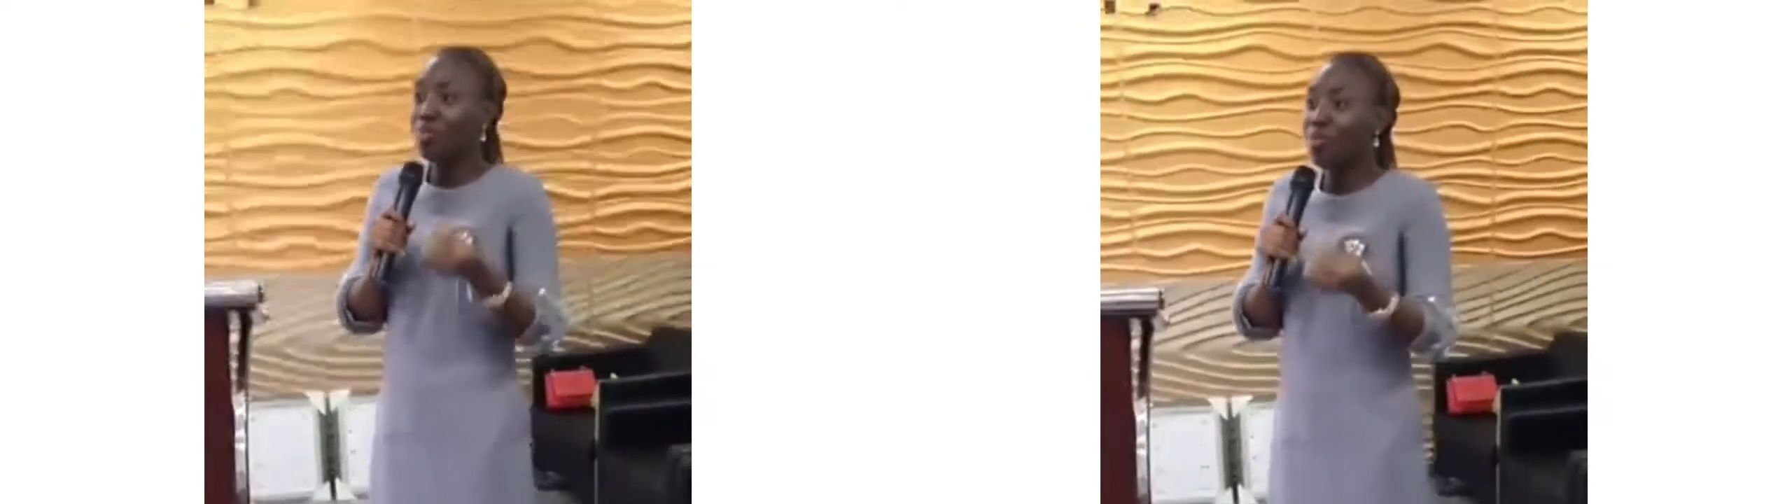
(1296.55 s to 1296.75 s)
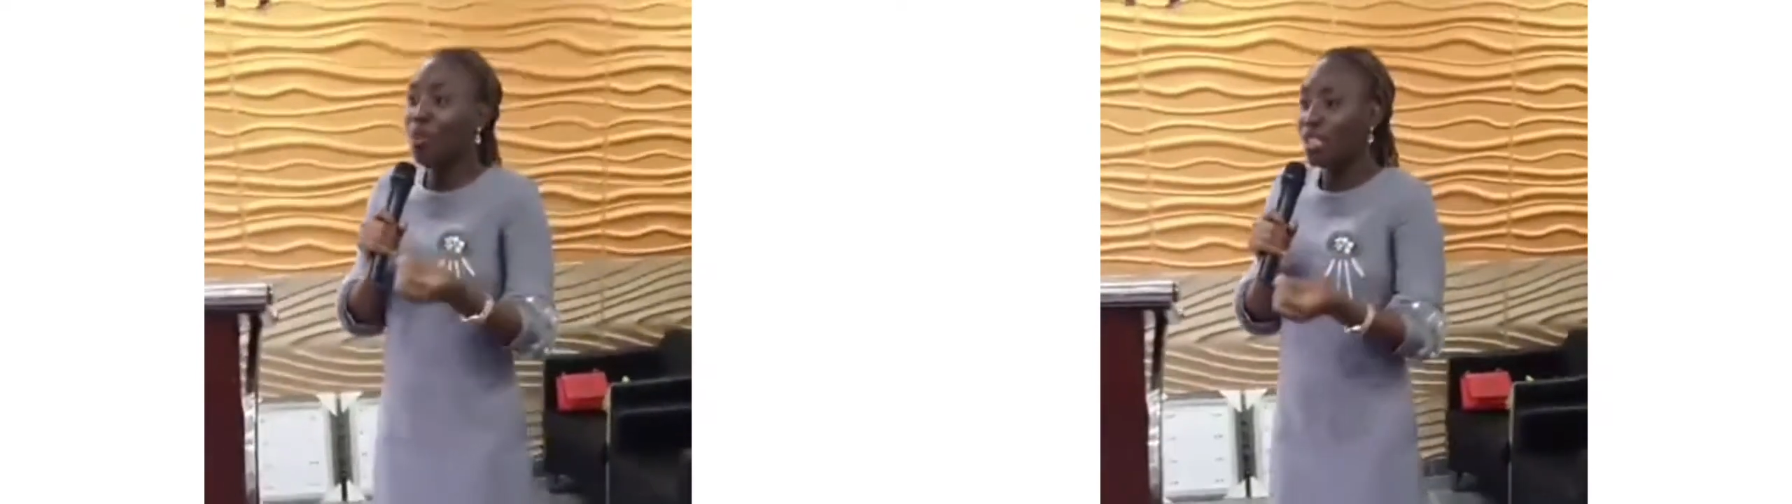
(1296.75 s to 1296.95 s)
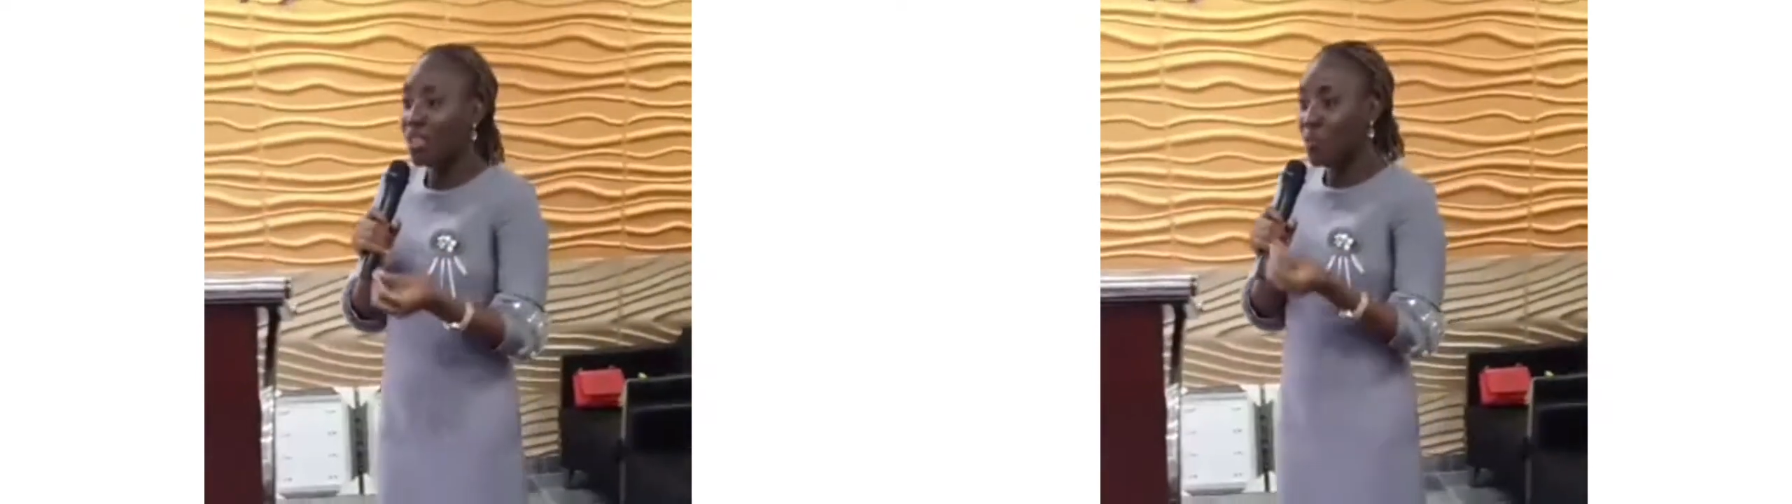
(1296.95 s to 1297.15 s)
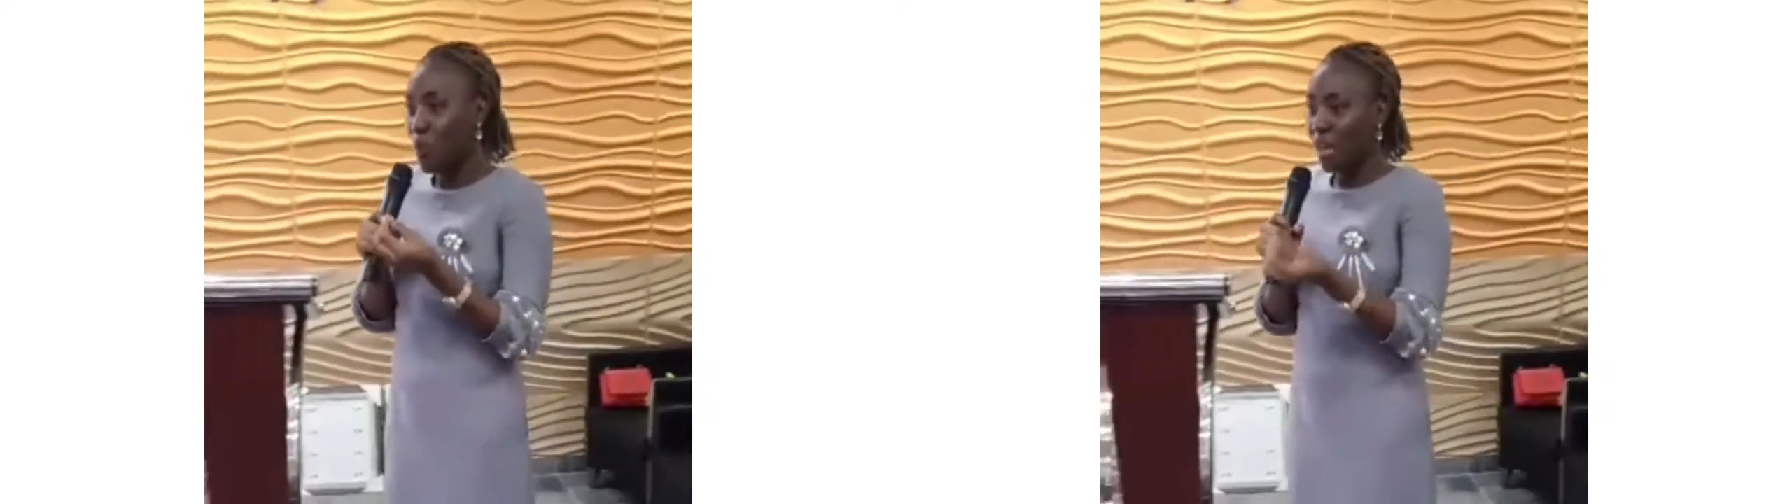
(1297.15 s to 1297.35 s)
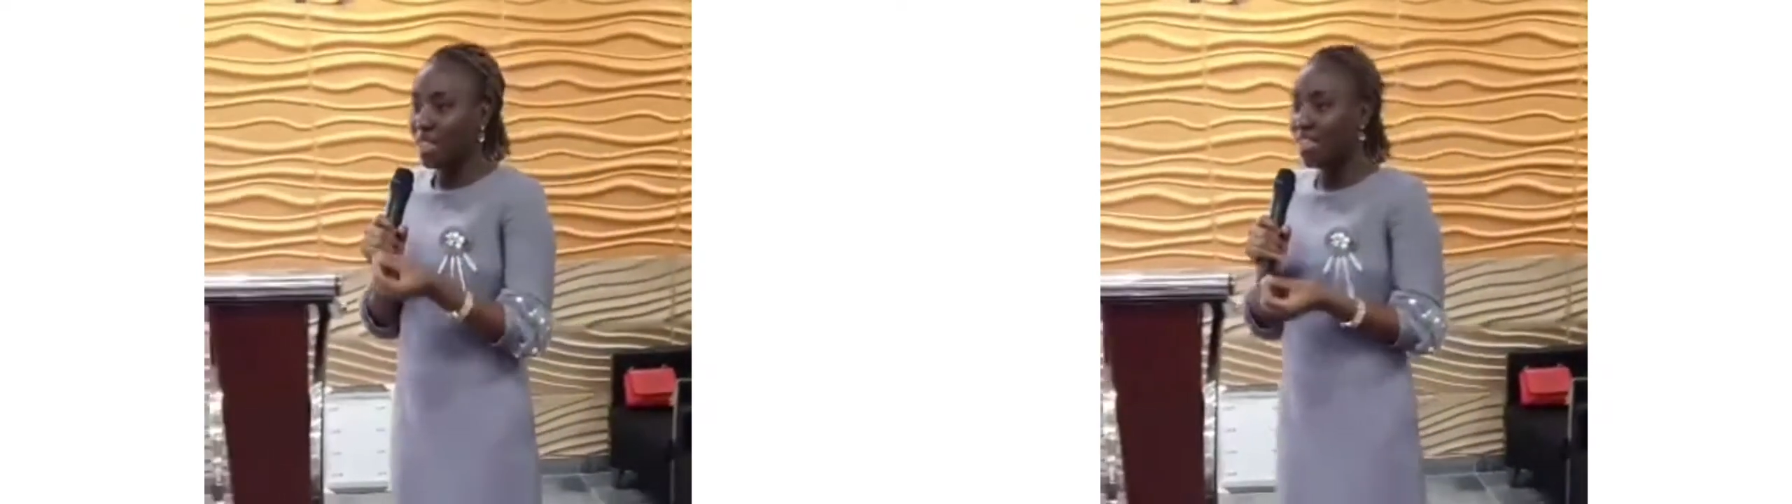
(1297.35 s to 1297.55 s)
we do not
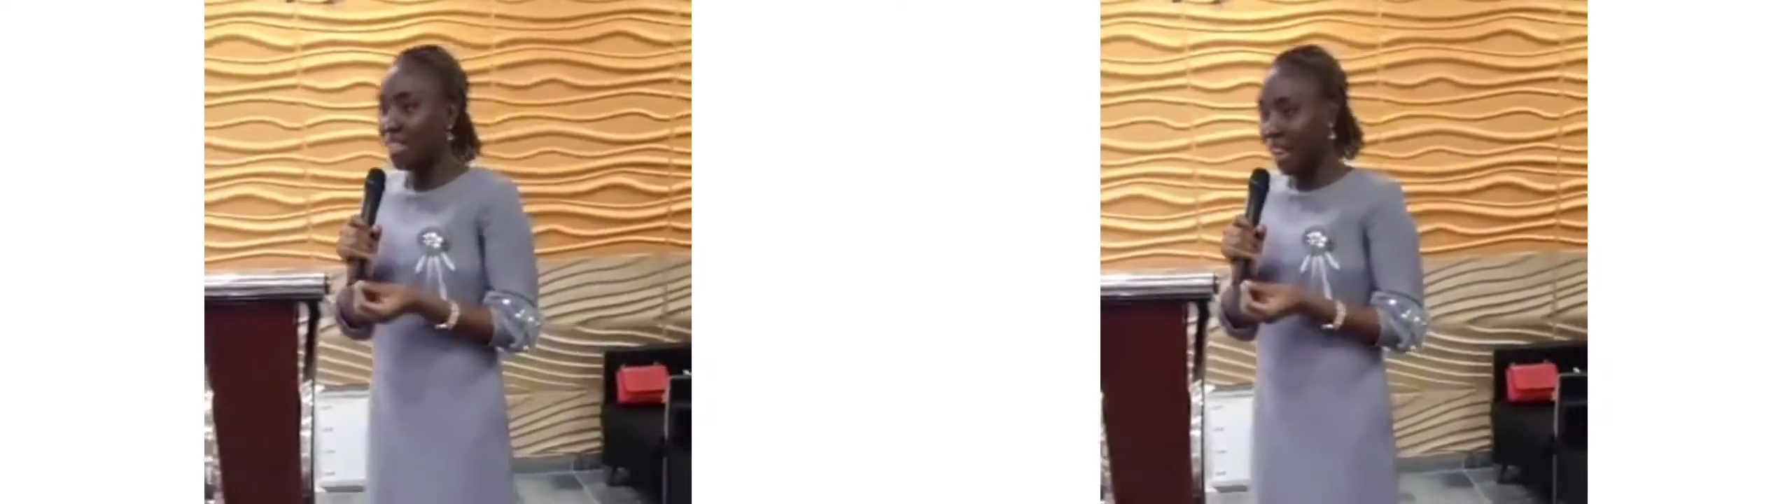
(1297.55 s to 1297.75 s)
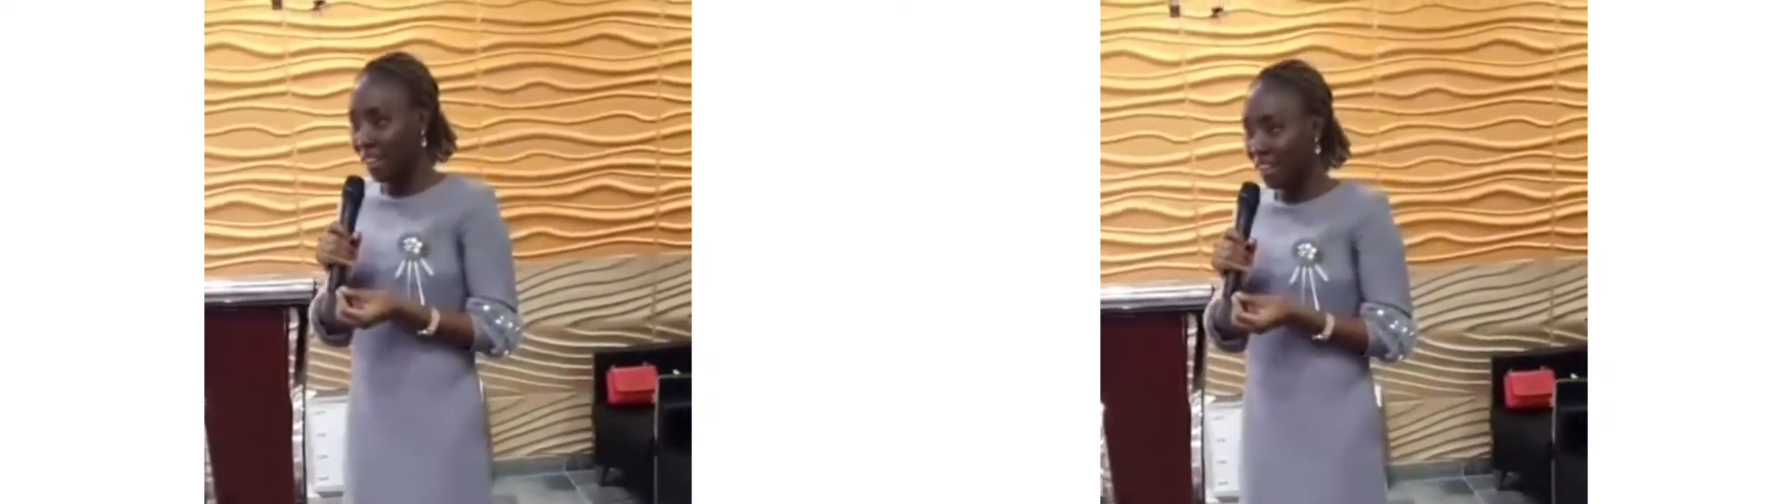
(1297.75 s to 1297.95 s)
really